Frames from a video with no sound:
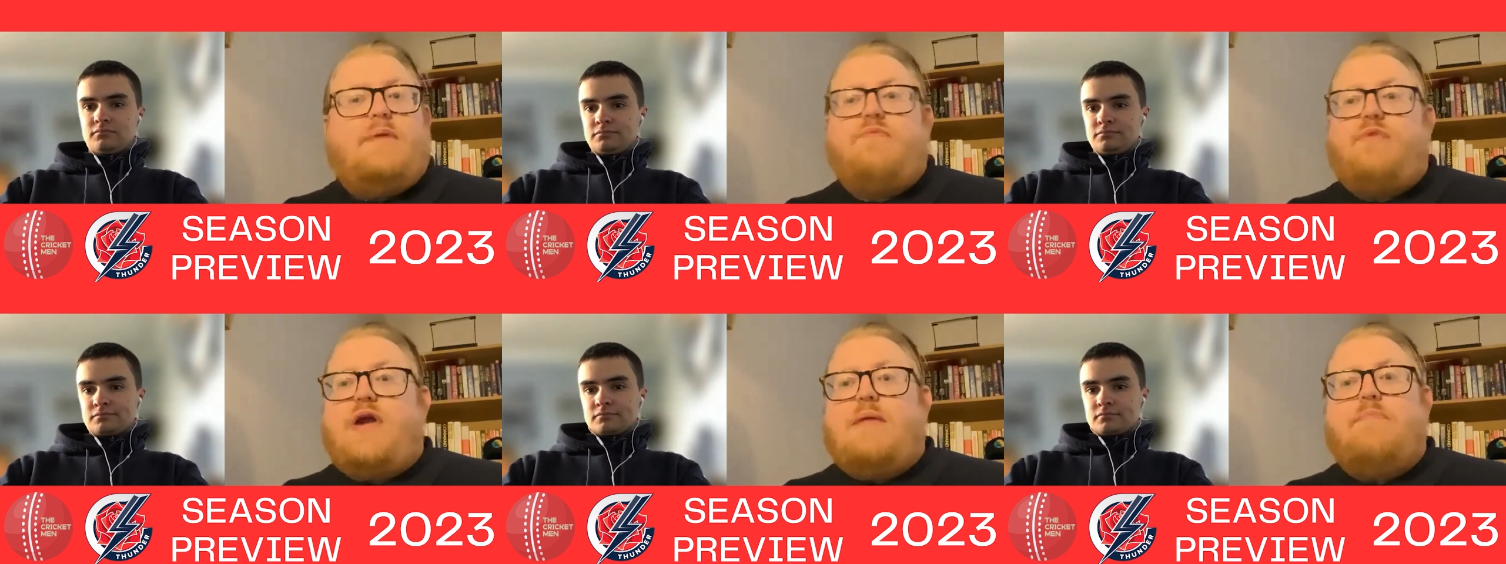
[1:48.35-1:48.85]
Speaker 1: It
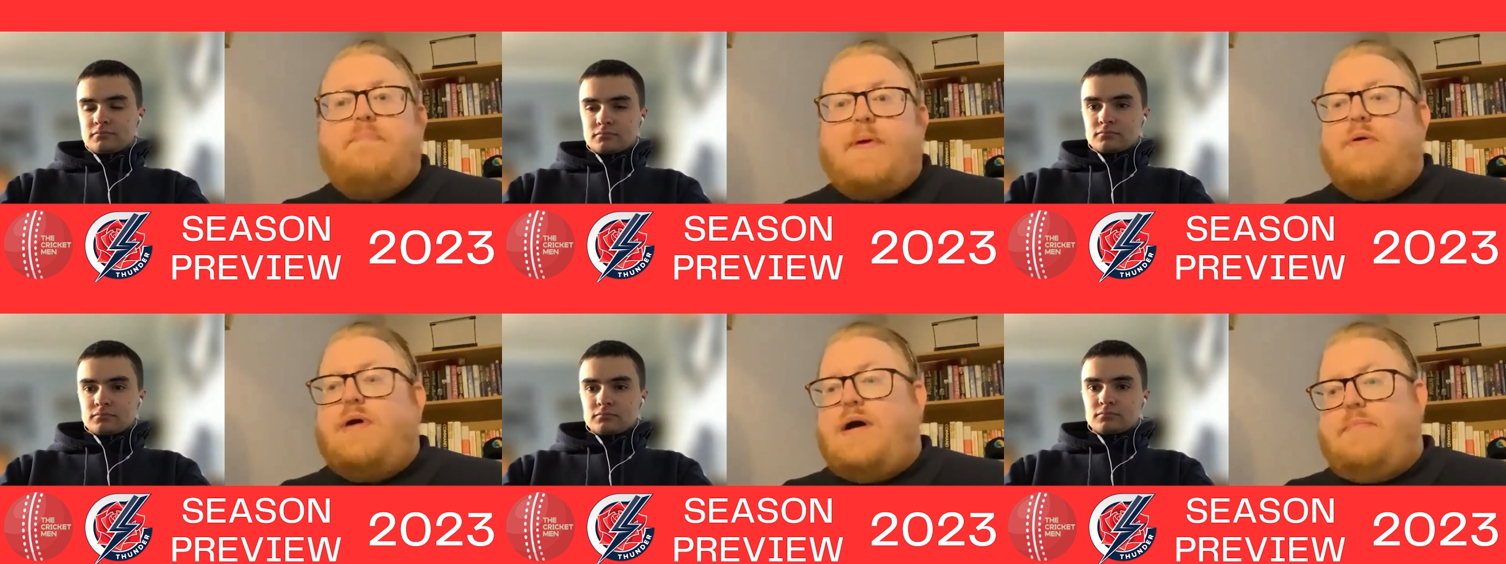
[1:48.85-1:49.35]
really
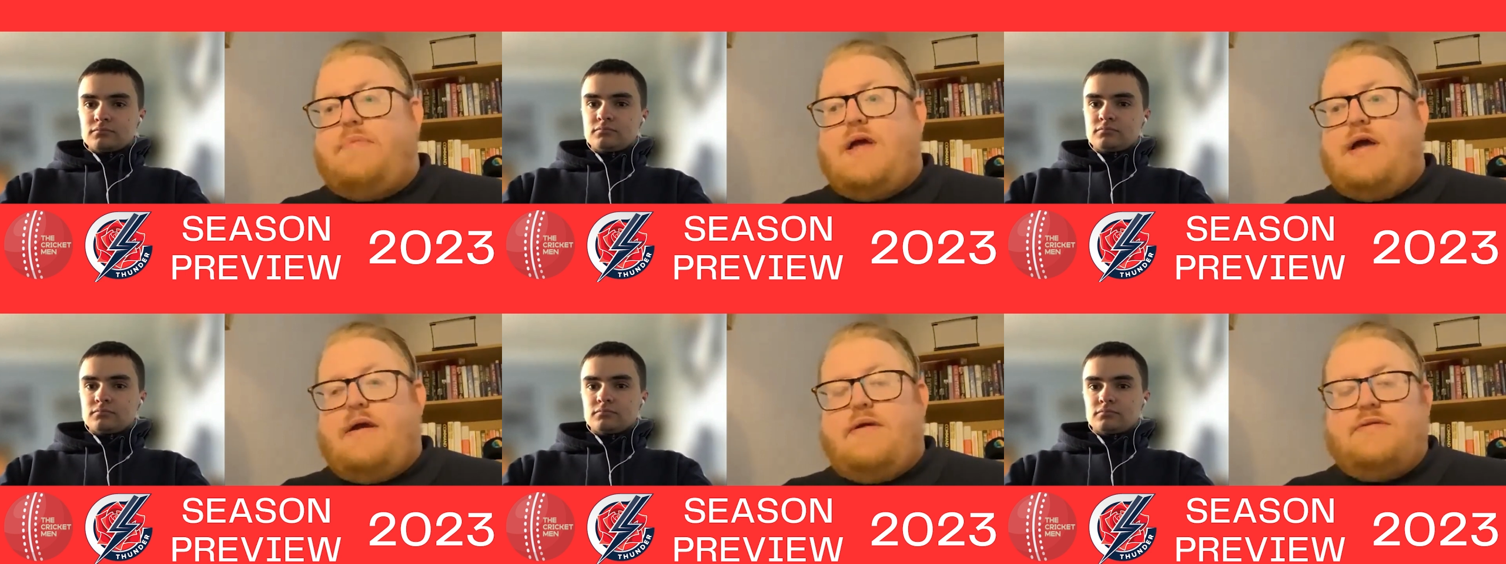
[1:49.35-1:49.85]
built up
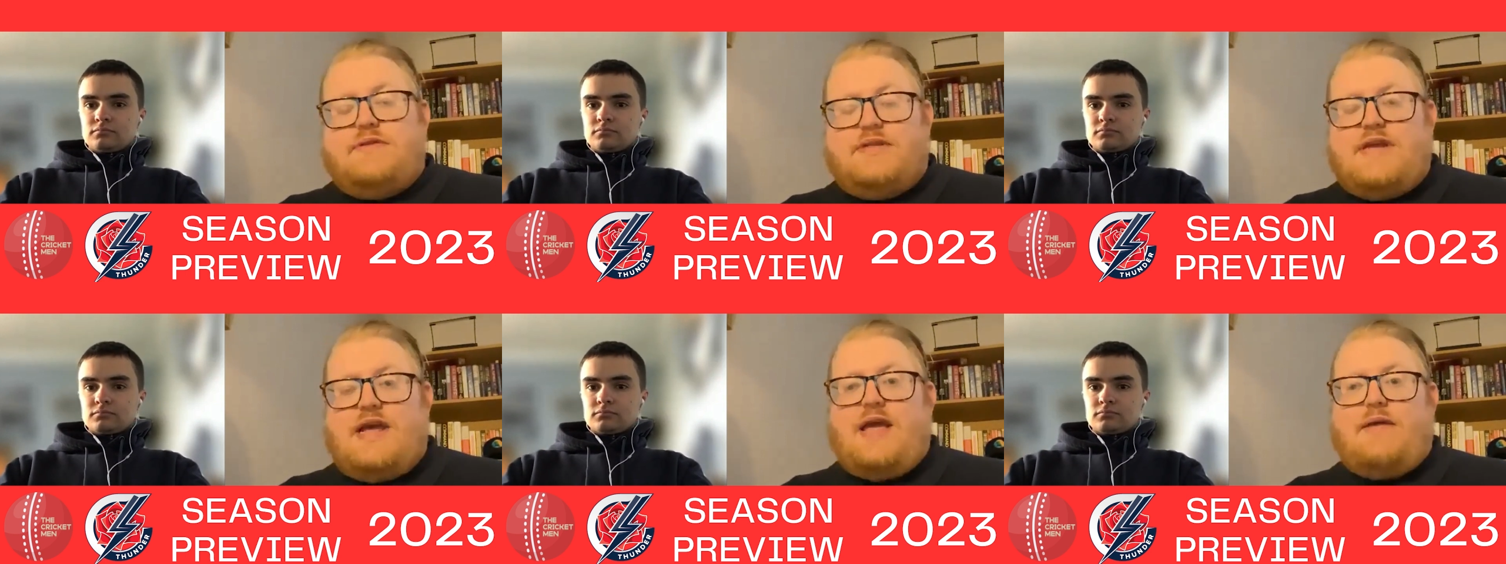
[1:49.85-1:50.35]
the the
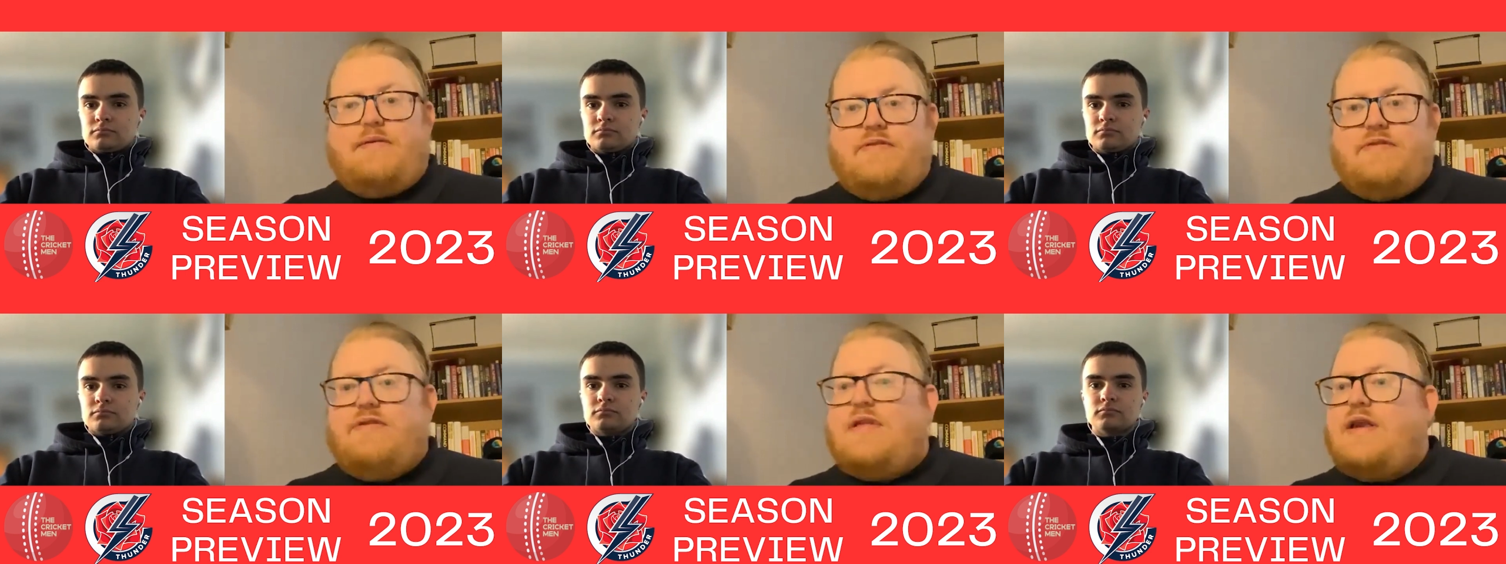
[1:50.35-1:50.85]
team,
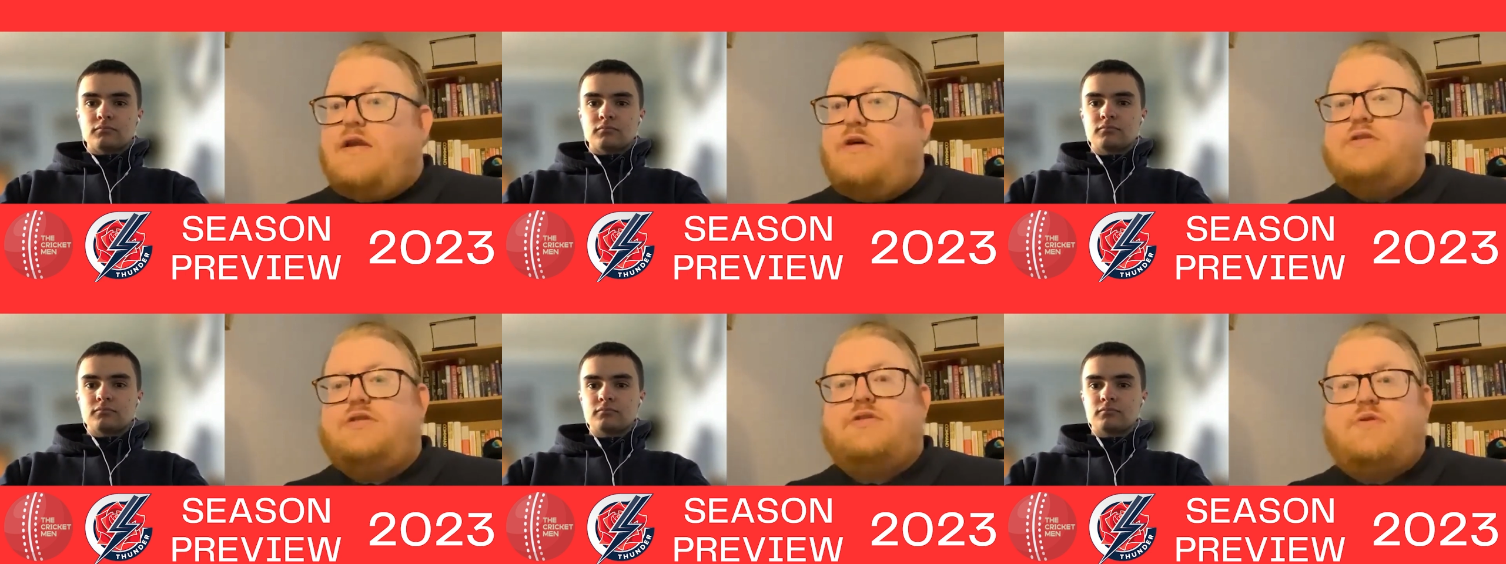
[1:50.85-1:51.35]
and they
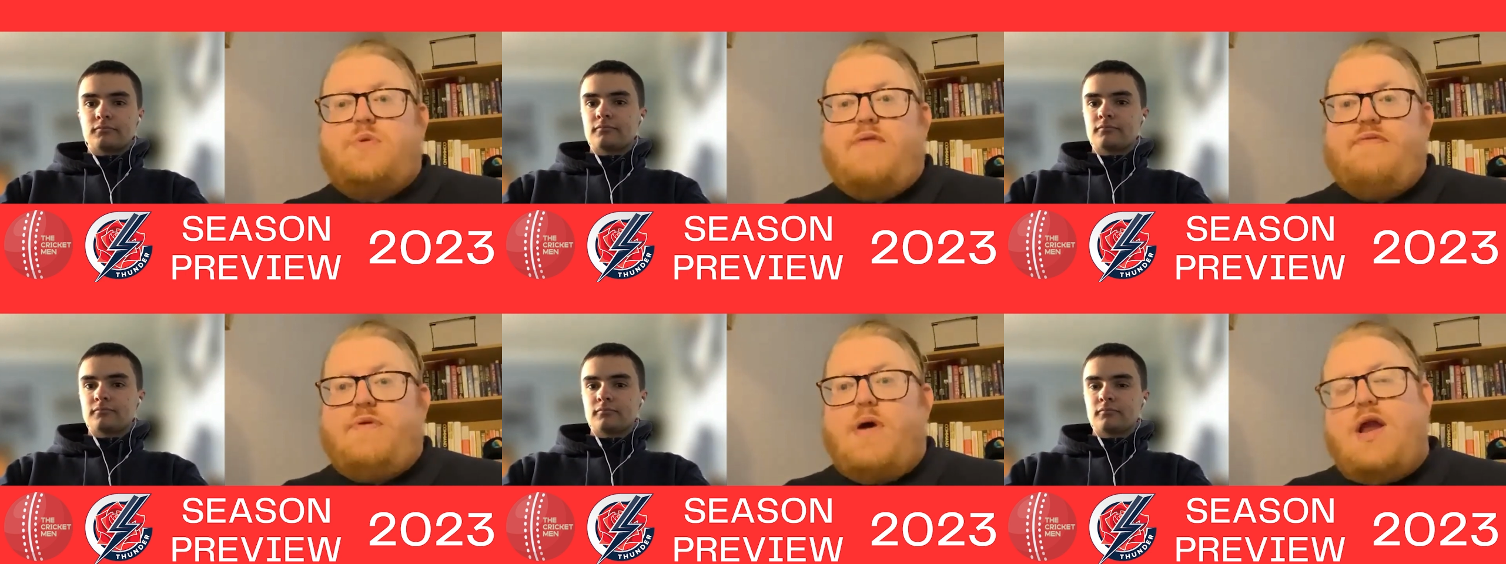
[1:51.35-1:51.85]
lost
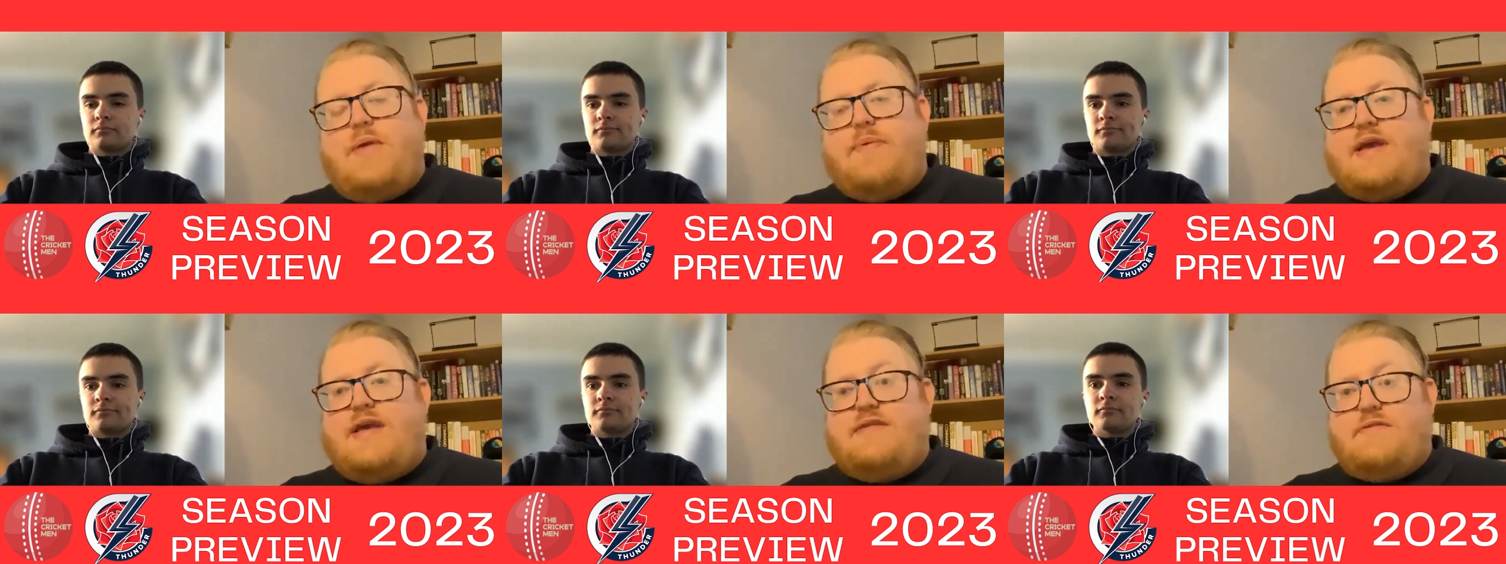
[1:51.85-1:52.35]
quite a few early
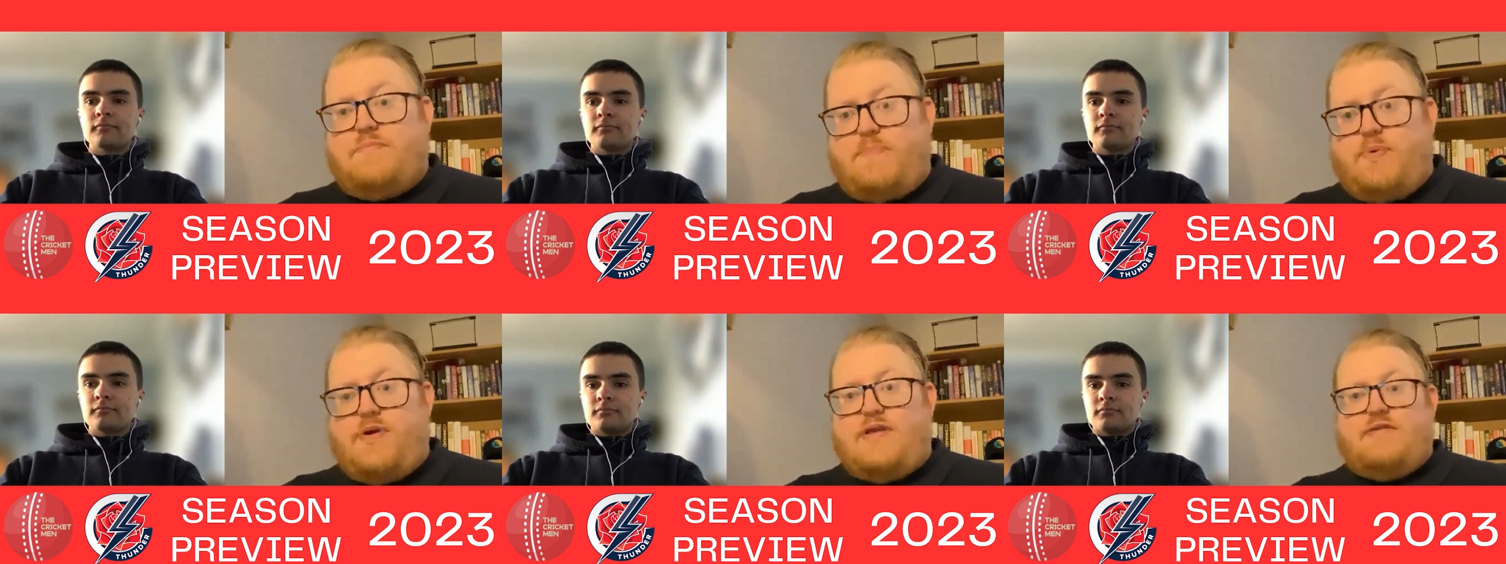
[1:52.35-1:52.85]
wickets of
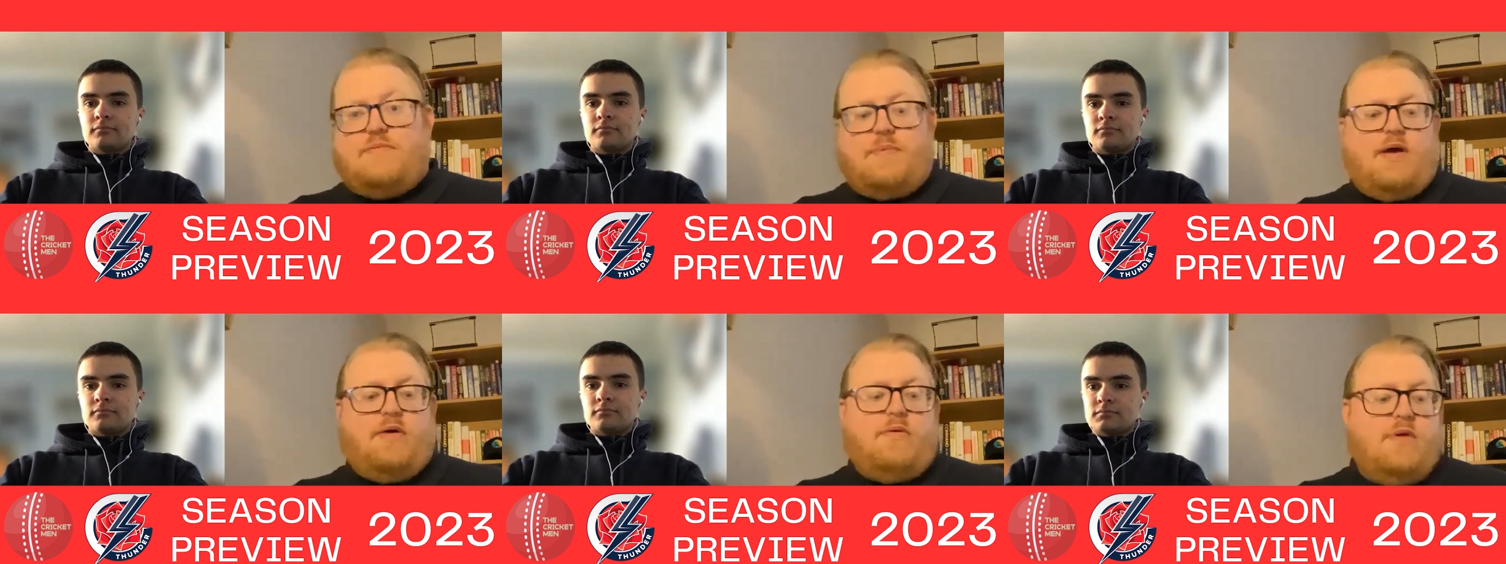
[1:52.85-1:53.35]
points as
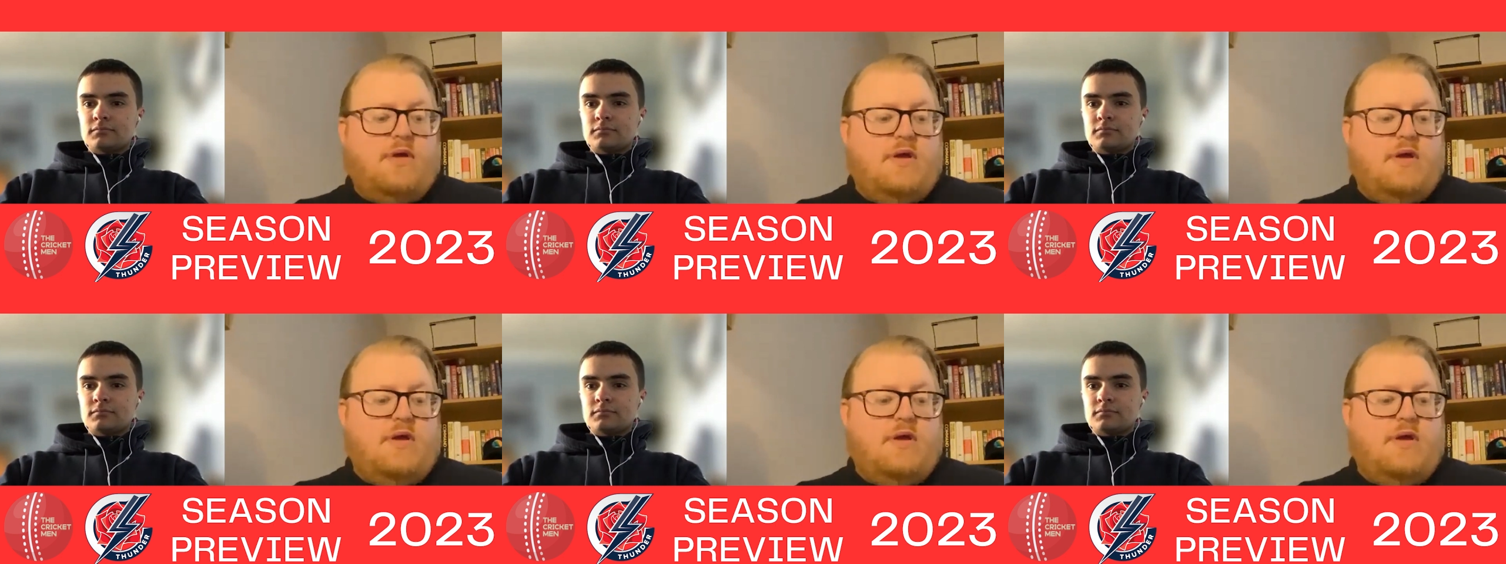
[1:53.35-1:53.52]
well.